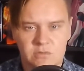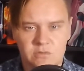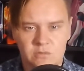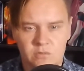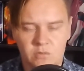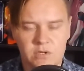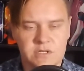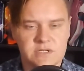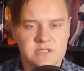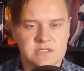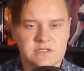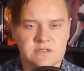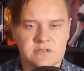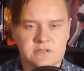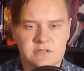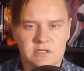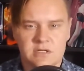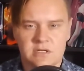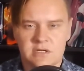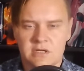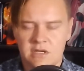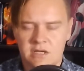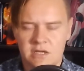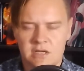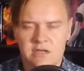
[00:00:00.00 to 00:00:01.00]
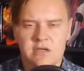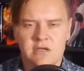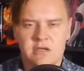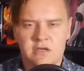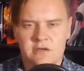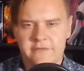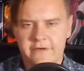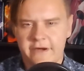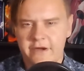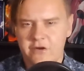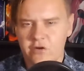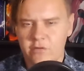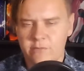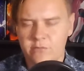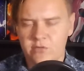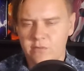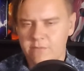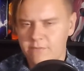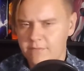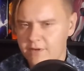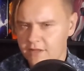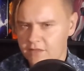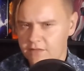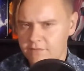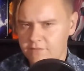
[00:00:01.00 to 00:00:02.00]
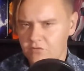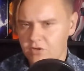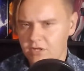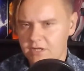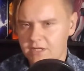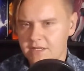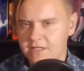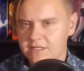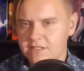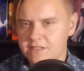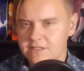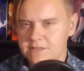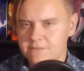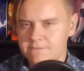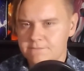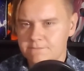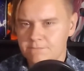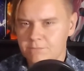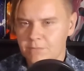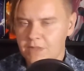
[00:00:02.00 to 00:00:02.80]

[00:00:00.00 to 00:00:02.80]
was Fire Emblem Path of Radiance.